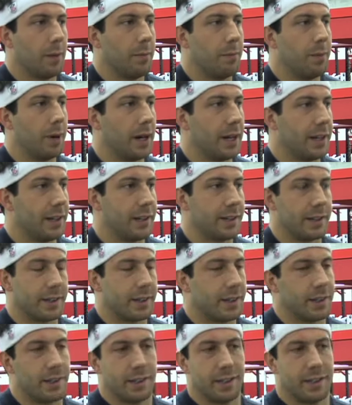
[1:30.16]
But it
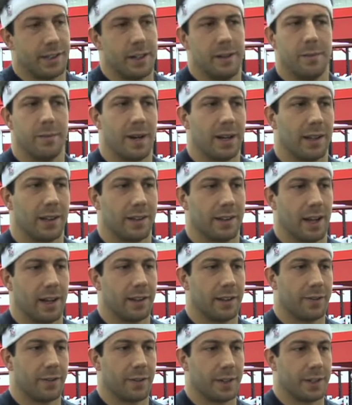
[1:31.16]
just didn't make
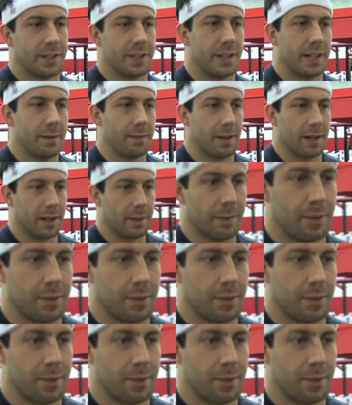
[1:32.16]
sense for the team that he